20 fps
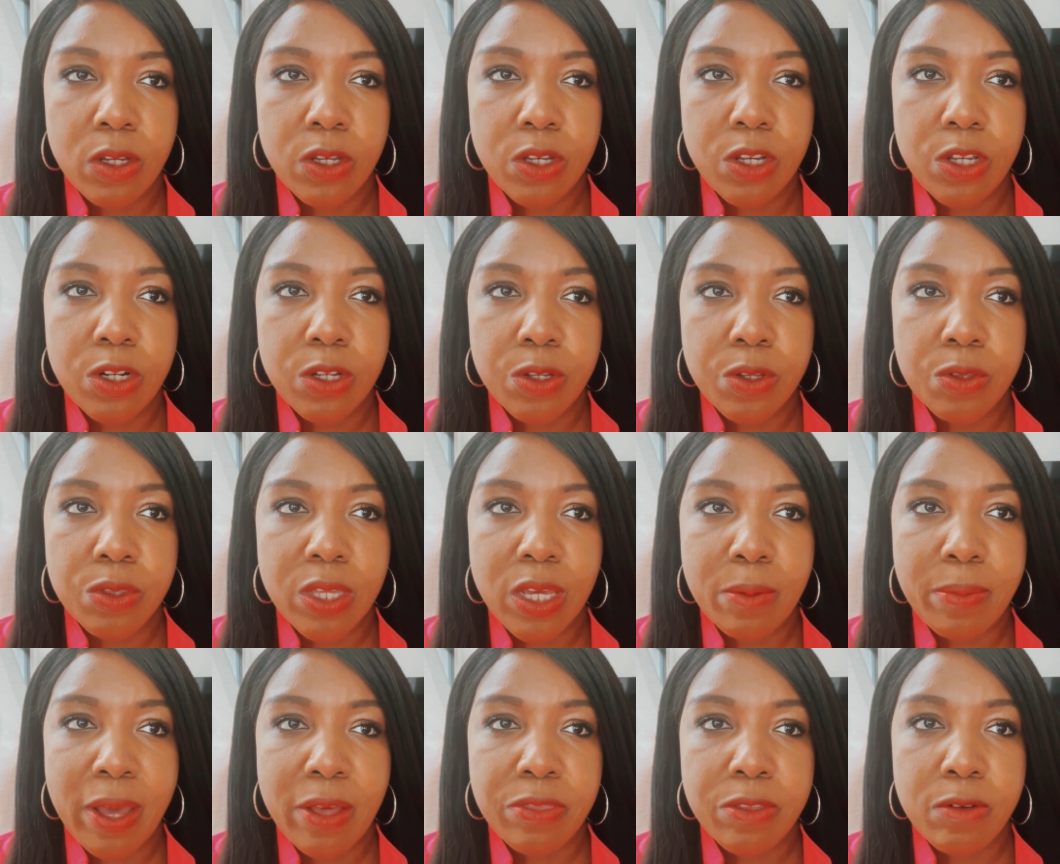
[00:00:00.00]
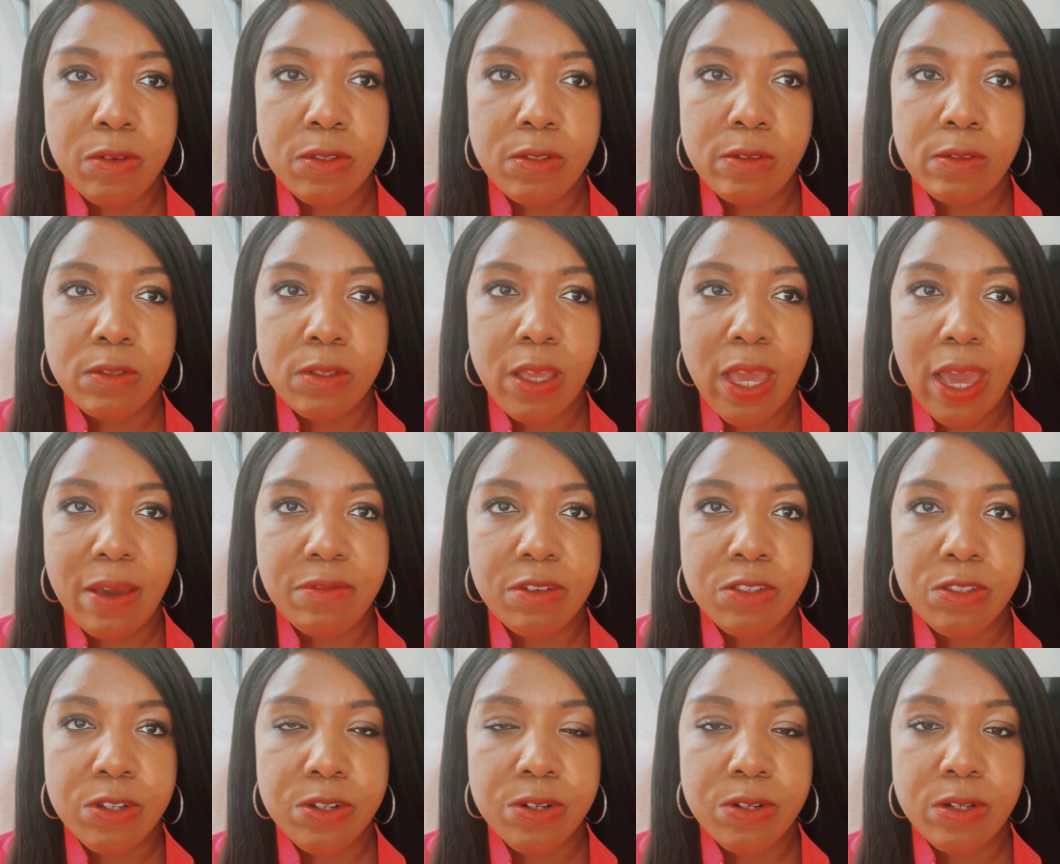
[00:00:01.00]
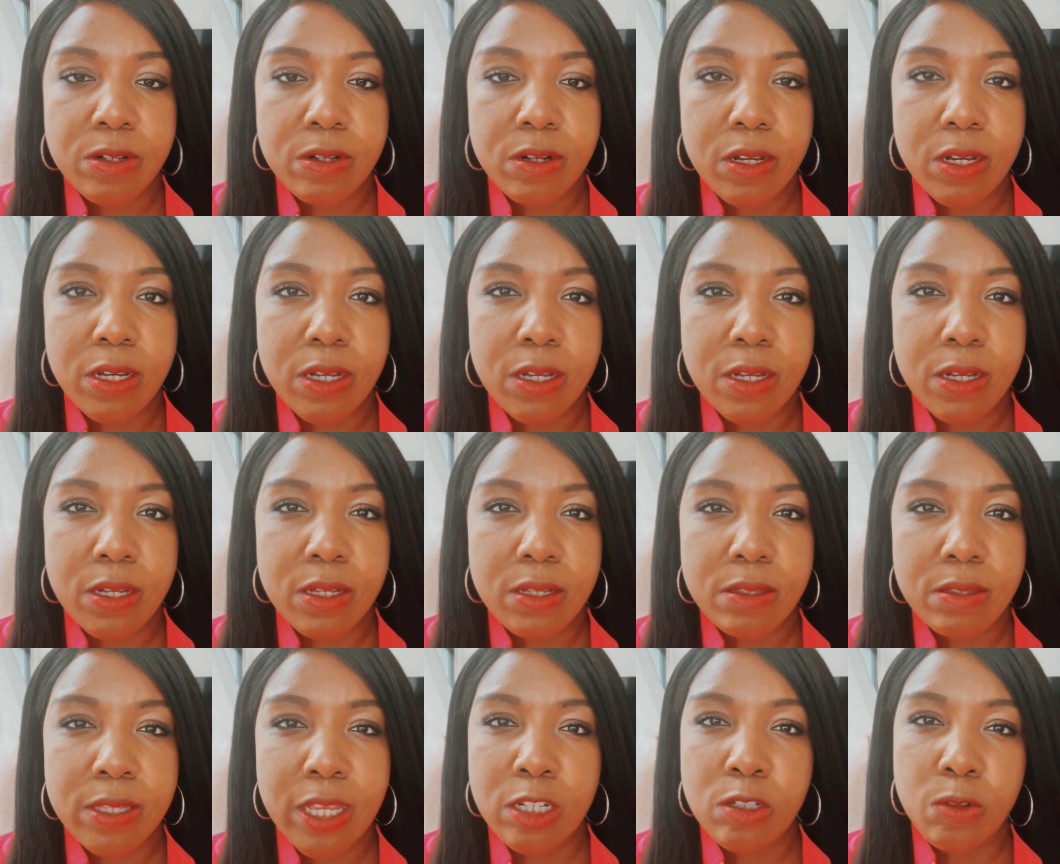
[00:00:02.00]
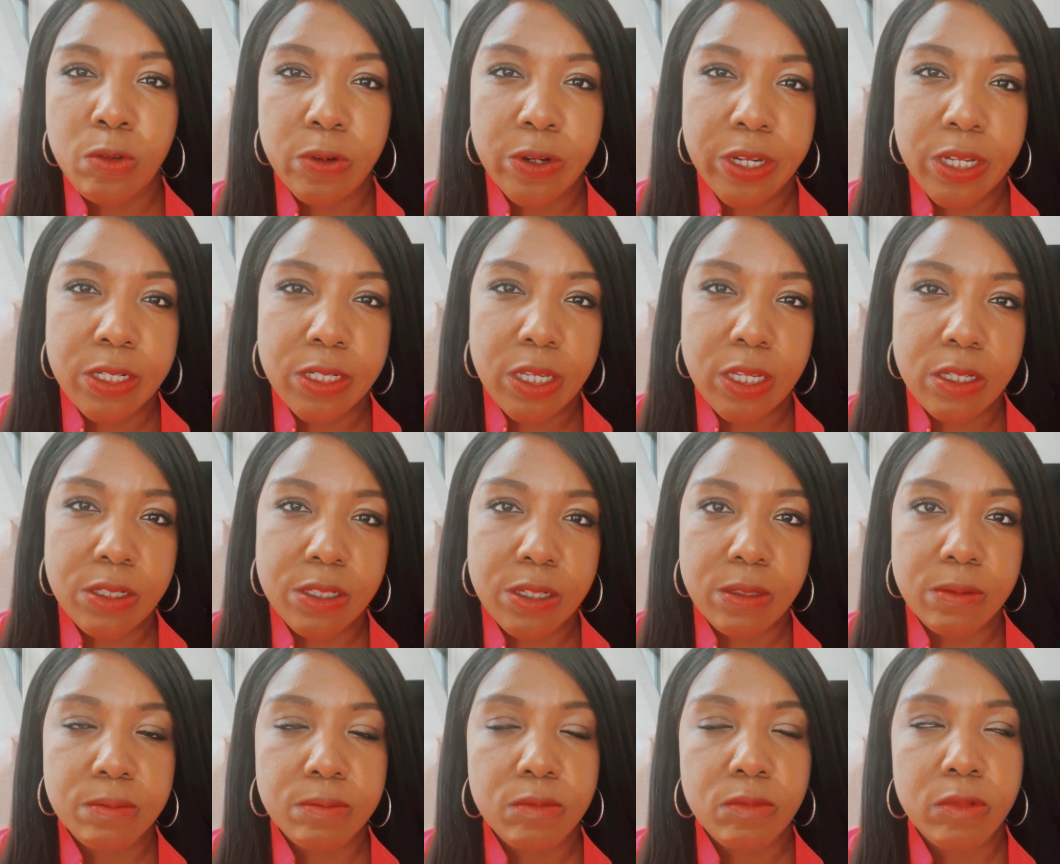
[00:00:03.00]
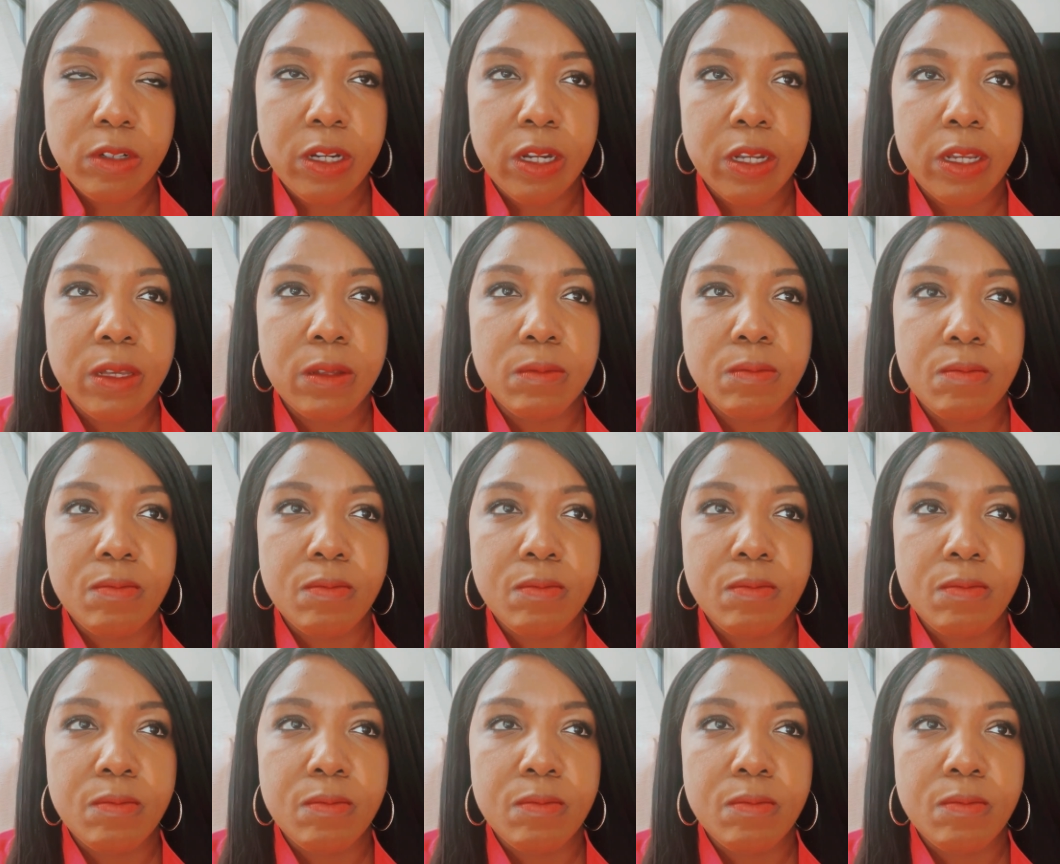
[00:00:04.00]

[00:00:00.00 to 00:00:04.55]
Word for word: you know, you think about those who have a certain uh, sexual orientation, right?